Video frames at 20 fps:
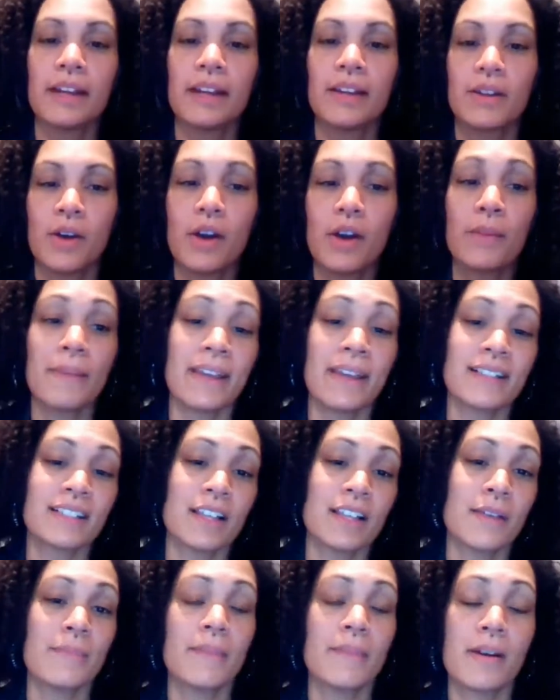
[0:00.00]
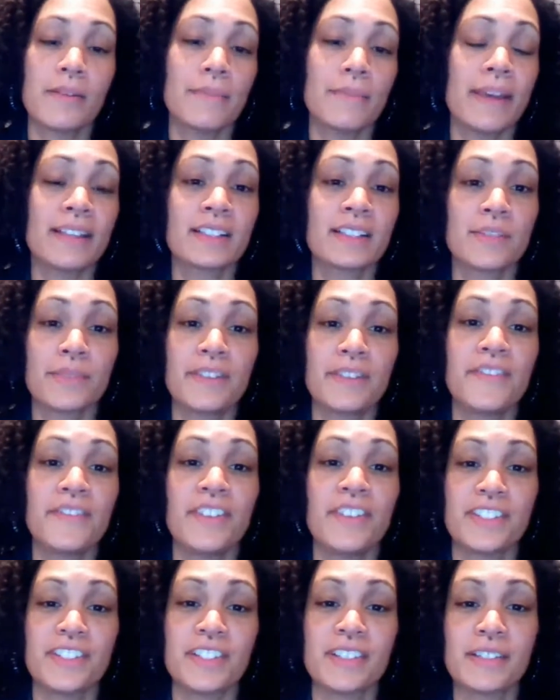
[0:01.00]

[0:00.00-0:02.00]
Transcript: Or make some revisions,